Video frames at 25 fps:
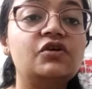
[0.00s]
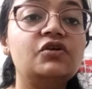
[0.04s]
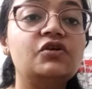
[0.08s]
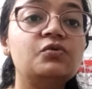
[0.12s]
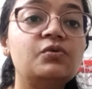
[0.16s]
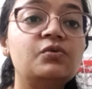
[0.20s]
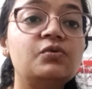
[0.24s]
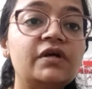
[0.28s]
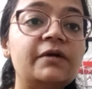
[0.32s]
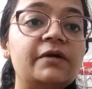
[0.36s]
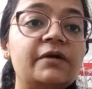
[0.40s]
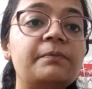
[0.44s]

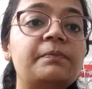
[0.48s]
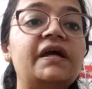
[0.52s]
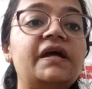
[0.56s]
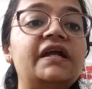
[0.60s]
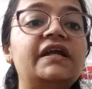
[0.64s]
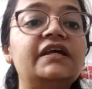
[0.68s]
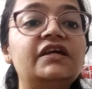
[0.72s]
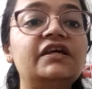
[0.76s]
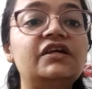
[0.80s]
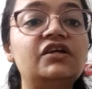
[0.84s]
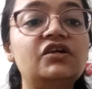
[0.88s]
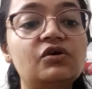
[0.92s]
doing
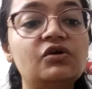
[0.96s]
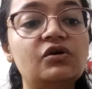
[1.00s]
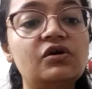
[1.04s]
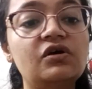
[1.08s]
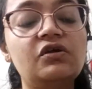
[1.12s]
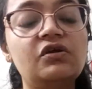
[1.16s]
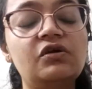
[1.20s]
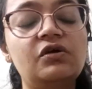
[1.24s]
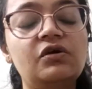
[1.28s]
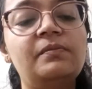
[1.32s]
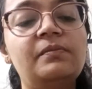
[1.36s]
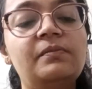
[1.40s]
pedicure
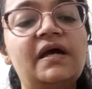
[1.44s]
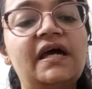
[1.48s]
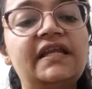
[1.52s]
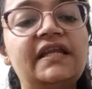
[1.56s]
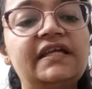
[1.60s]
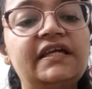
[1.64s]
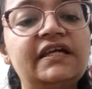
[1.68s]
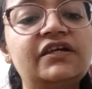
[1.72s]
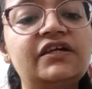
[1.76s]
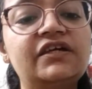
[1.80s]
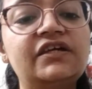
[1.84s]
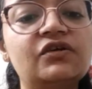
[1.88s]
or
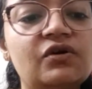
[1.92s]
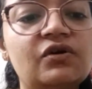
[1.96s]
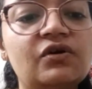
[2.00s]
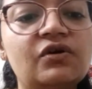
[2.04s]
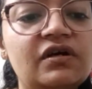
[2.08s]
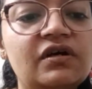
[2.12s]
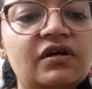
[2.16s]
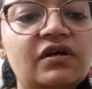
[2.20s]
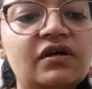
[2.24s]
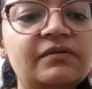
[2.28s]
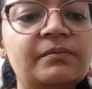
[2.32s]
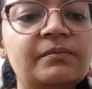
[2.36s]

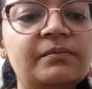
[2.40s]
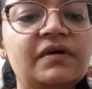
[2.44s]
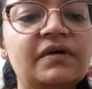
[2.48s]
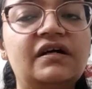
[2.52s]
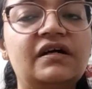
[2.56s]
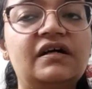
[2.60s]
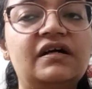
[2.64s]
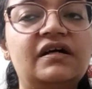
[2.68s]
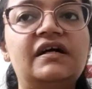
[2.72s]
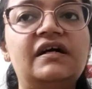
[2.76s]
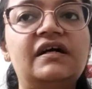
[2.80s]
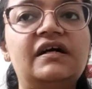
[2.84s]
manicure
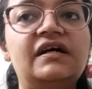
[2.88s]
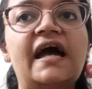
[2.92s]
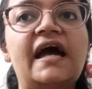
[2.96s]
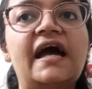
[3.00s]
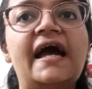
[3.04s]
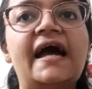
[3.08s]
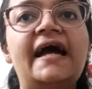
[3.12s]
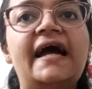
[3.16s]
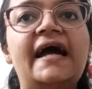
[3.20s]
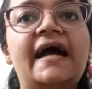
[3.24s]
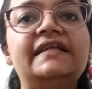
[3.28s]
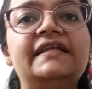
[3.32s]

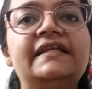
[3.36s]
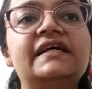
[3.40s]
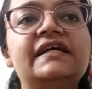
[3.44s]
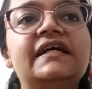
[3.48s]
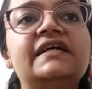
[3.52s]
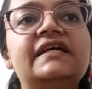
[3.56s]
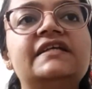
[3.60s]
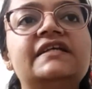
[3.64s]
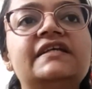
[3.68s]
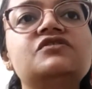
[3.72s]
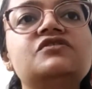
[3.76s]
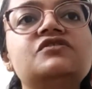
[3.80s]
and the
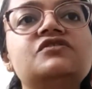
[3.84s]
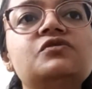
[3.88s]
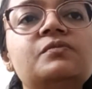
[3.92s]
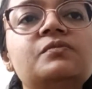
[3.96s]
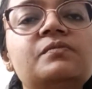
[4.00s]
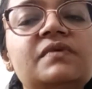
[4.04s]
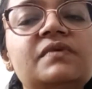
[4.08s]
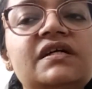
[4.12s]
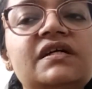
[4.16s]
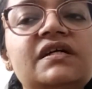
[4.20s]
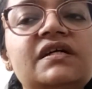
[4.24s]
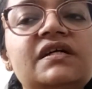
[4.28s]

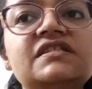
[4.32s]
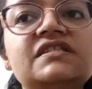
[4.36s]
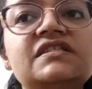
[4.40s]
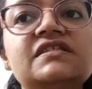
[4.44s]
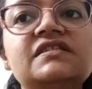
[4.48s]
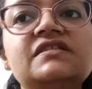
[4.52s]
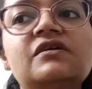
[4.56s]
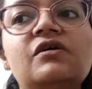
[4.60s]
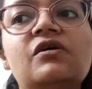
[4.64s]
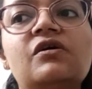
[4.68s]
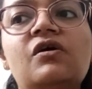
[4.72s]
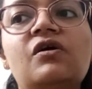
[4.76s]

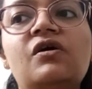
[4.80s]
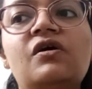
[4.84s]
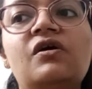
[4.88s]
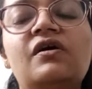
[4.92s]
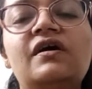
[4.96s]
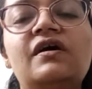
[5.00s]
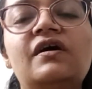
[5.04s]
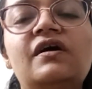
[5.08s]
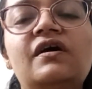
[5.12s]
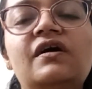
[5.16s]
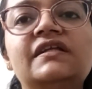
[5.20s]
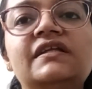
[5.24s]
instruments
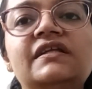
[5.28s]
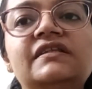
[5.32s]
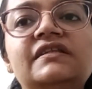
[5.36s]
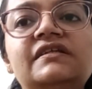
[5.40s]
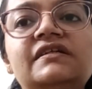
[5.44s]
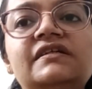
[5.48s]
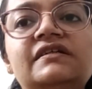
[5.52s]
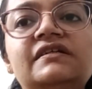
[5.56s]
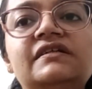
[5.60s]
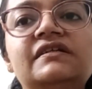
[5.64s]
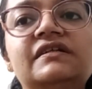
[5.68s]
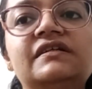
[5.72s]
or
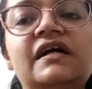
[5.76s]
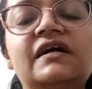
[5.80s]
the